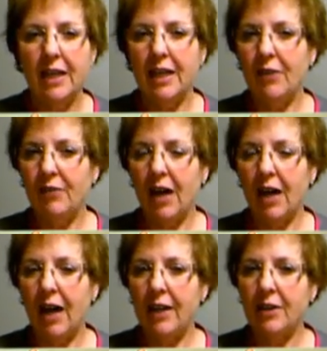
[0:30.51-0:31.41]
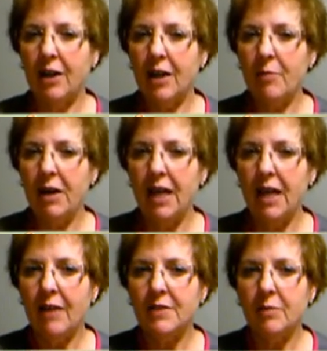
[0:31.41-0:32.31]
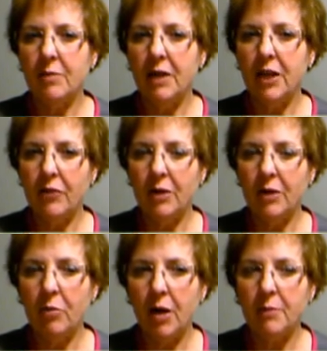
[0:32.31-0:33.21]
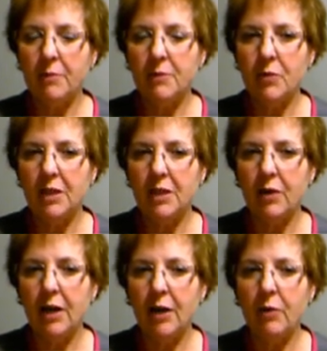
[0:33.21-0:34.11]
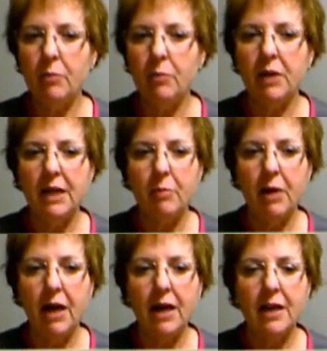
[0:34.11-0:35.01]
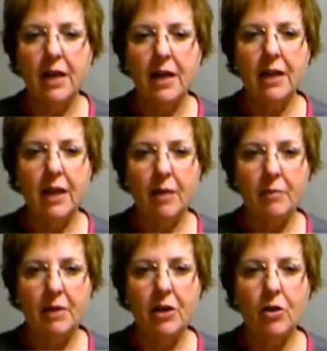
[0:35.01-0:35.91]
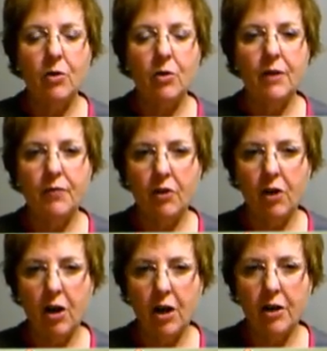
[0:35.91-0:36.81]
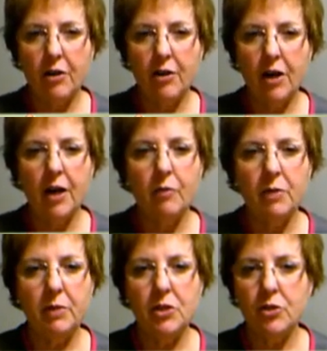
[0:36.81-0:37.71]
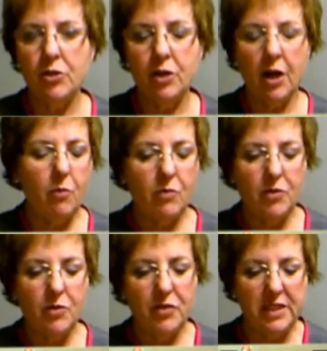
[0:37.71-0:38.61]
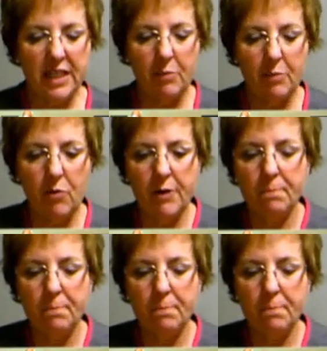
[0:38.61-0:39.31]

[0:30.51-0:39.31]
If I thought I might have some hearing problems with it when I replayed it back, let me know. If there are, I'll be sure I won't do this anymore.